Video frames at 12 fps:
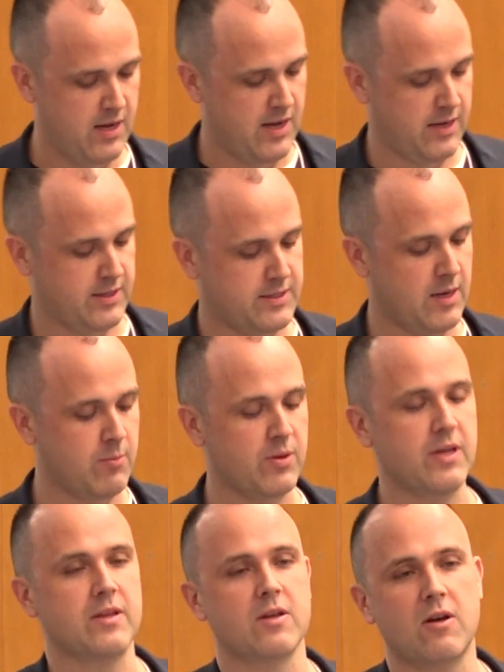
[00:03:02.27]
and
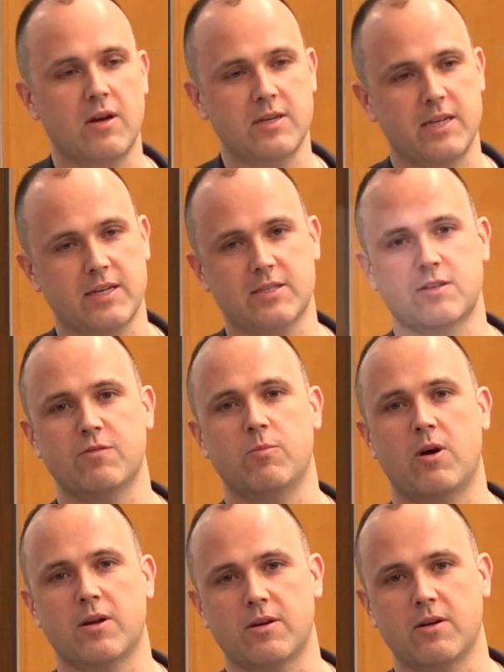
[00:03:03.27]
assembly in the context of
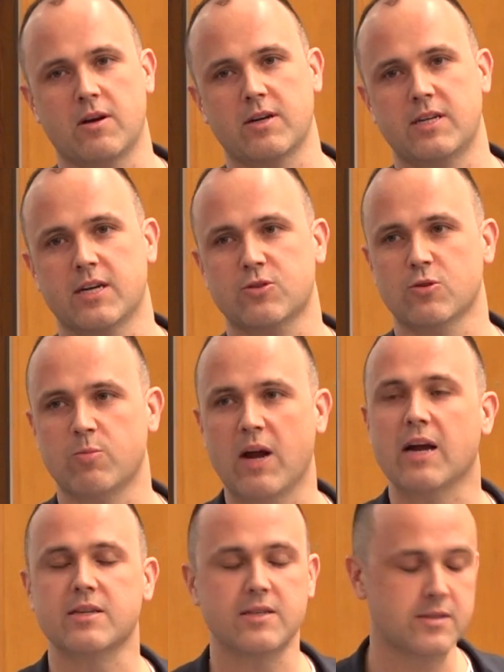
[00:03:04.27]
modern architectural
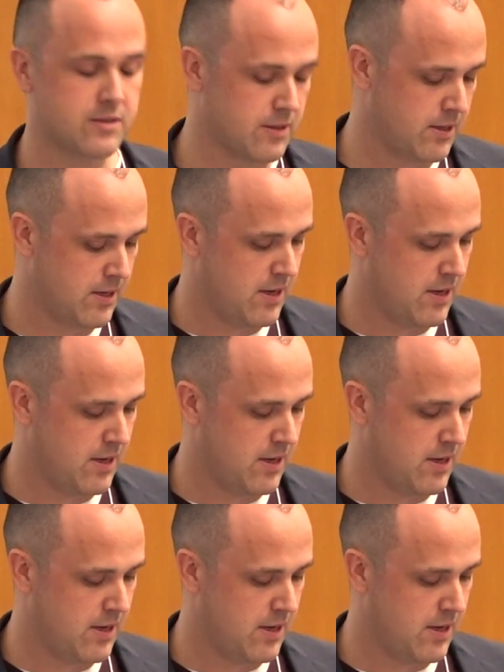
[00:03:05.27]
practice.